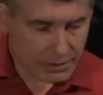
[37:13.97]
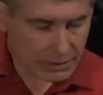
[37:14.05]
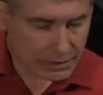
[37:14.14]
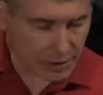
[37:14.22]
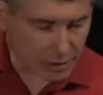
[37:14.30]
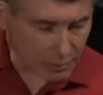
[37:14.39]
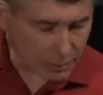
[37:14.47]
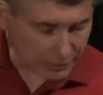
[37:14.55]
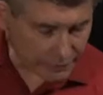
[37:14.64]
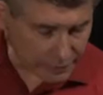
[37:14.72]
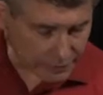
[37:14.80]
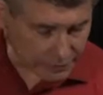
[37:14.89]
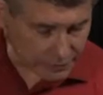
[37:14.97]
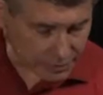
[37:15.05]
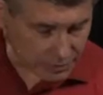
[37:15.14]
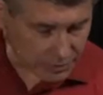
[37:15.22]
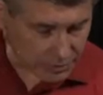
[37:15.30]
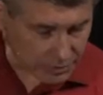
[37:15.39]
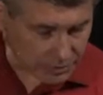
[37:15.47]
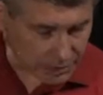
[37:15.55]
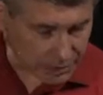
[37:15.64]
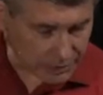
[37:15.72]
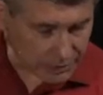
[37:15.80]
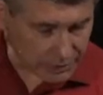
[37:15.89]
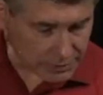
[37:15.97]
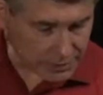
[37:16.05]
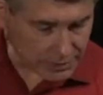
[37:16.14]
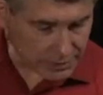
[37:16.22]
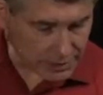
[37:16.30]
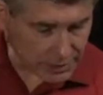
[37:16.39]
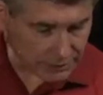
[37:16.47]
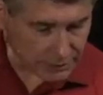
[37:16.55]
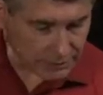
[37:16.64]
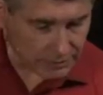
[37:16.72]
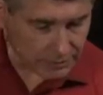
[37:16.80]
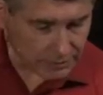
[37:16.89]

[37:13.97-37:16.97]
Share a quick verse of scripture in Matthew 6 7.